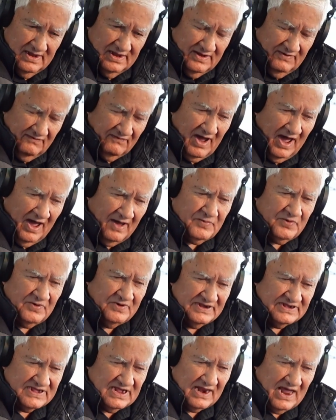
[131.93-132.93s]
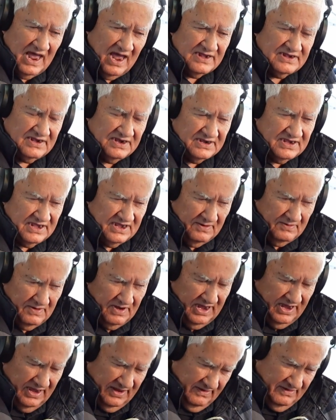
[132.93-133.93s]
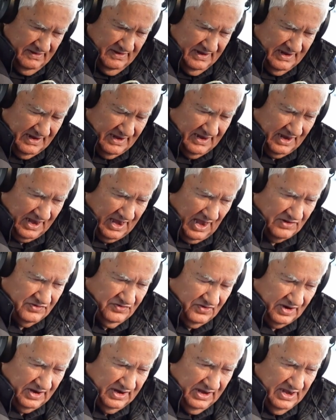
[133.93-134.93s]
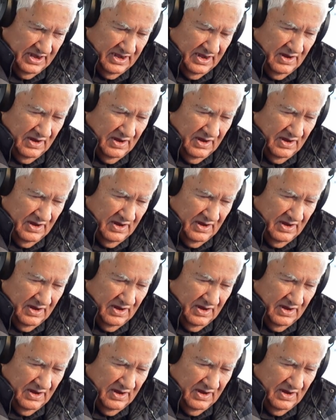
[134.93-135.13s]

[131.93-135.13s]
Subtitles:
if Ngāpuhi is the largest iwi in the country,